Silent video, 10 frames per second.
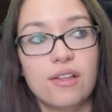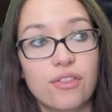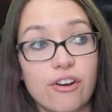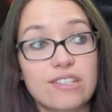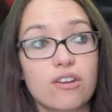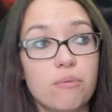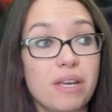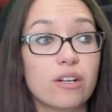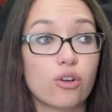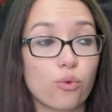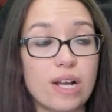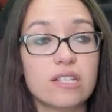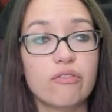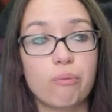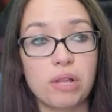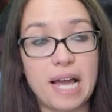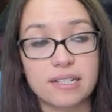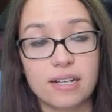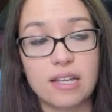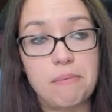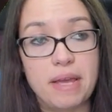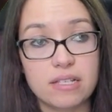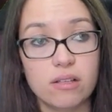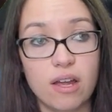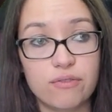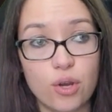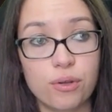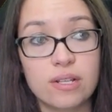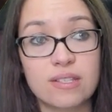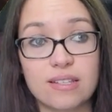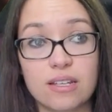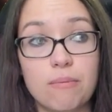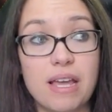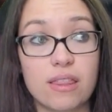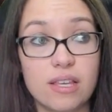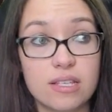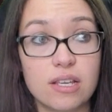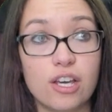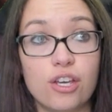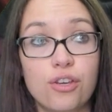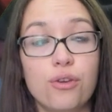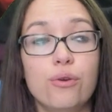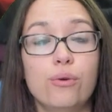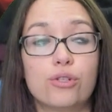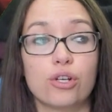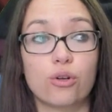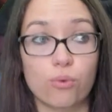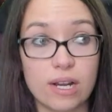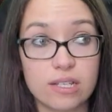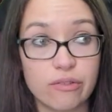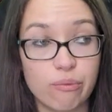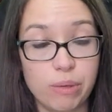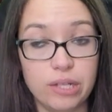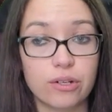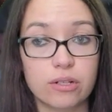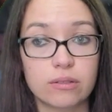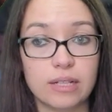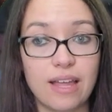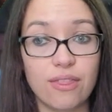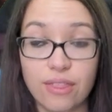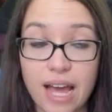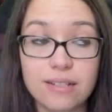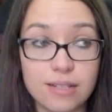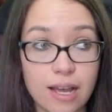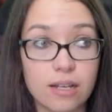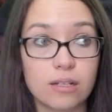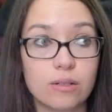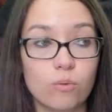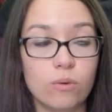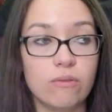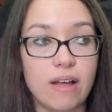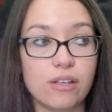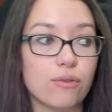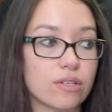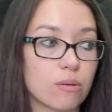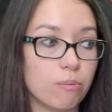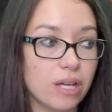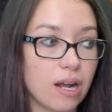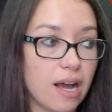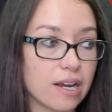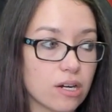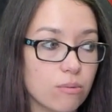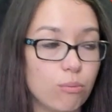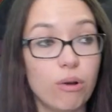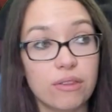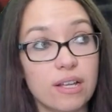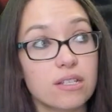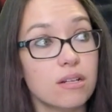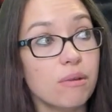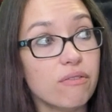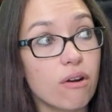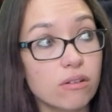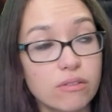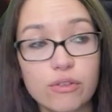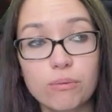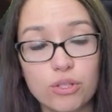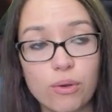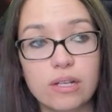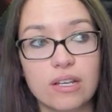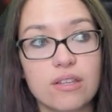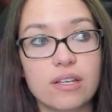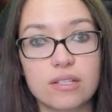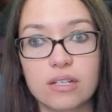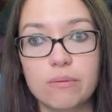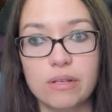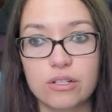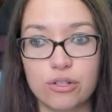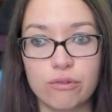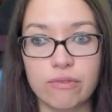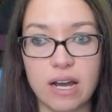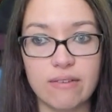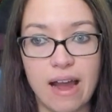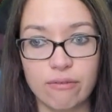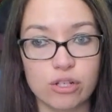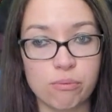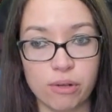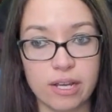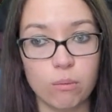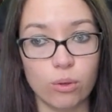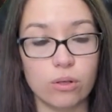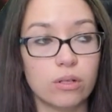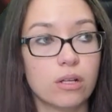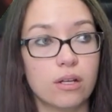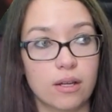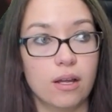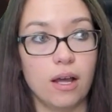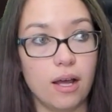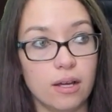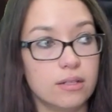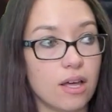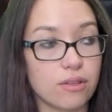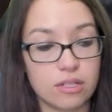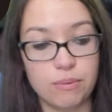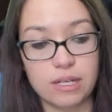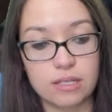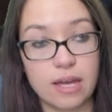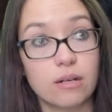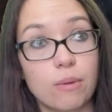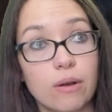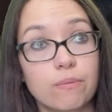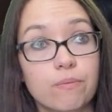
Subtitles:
there is going to be an aggressive black deck that makes a lot of tokens that's going to make this a huge aggressive beater, and that deck will value this a bit higher, but that's going to be far and few between. I think it's going to be a 2/5 average playable, nothing to be excited about.